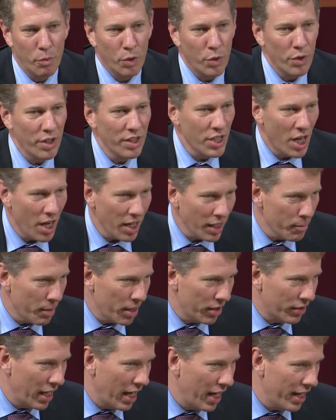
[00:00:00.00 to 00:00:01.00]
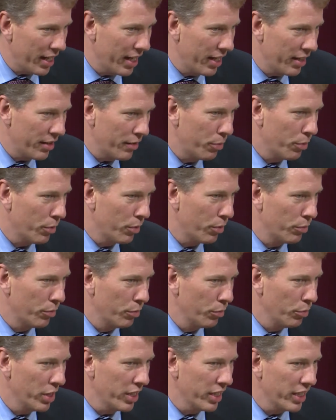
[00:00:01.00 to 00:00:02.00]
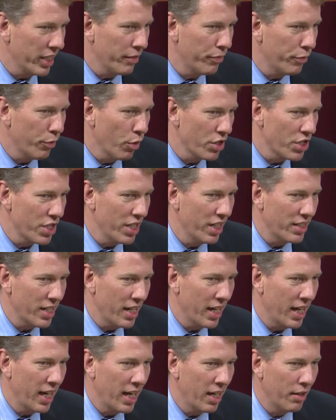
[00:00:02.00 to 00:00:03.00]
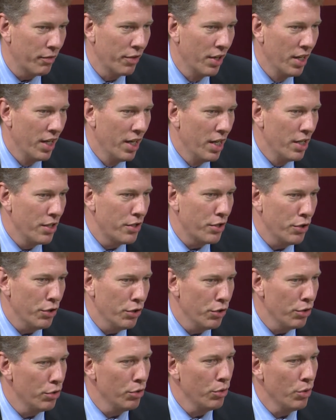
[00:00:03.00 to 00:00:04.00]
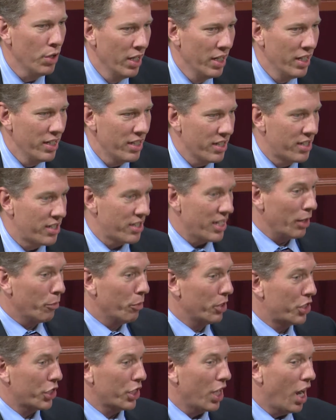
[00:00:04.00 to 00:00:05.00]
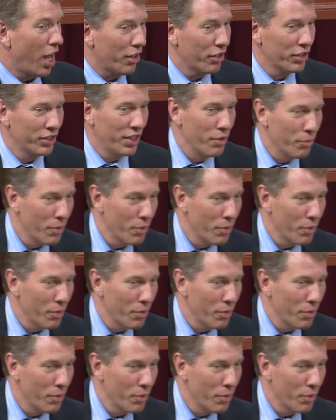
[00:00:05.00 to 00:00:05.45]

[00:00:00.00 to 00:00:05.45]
we're going to talk about that, and we're really fortunate to have two distinguished scholars